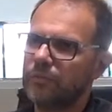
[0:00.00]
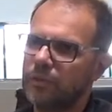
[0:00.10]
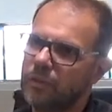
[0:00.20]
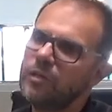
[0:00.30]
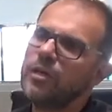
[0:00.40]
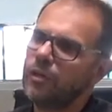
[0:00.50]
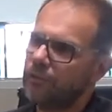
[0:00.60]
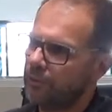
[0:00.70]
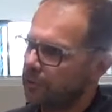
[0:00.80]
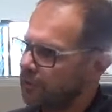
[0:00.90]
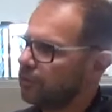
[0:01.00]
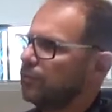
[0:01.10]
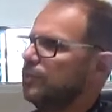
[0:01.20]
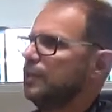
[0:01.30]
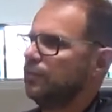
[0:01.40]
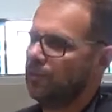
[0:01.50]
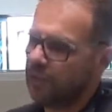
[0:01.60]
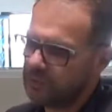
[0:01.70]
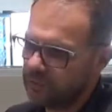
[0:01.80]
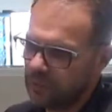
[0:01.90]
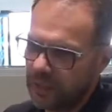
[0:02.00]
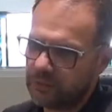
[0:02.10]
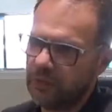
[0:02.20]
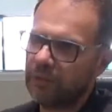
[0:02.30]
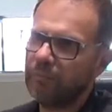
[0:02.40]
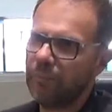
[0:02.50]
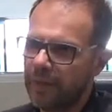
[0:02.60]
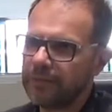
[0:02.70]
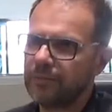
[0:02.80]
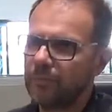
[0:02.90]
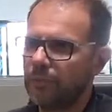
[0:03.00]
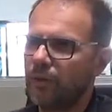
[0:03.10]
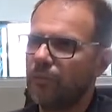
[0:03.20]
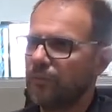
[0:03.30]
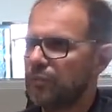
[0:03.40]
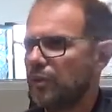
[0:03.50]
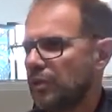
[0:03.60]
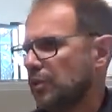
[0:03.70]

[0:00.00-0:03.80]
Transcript: You know, of course, since philosophy actually makes the problems,